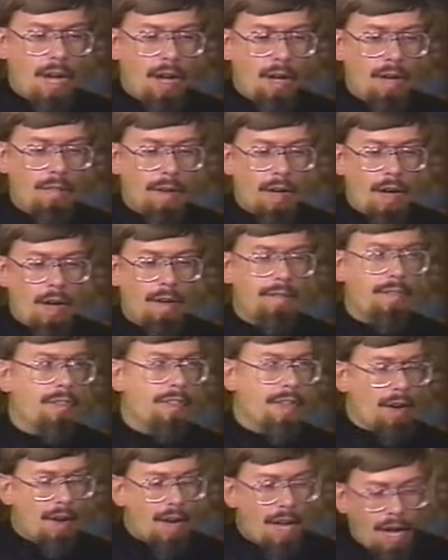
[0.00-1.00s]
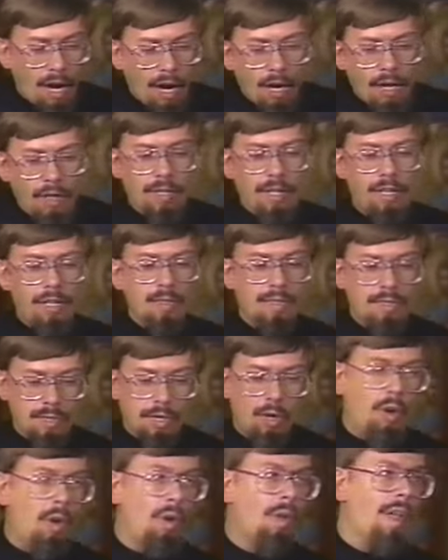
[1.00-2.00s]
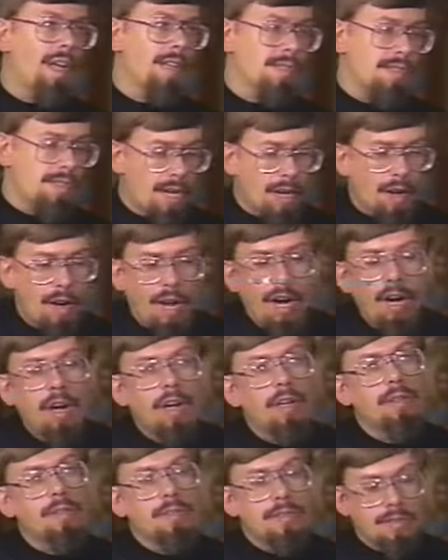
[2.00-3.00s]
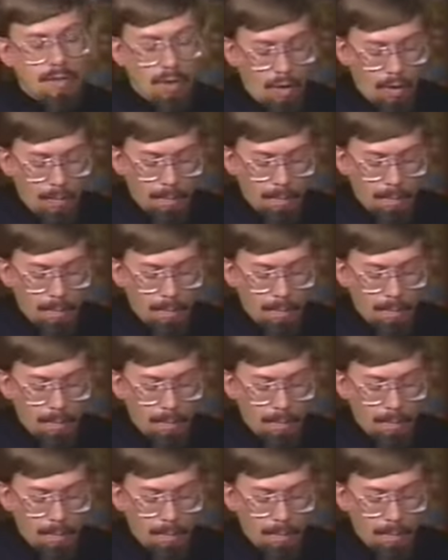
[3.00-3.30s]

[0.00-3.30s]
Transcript: of their heart and soul as their heart and soul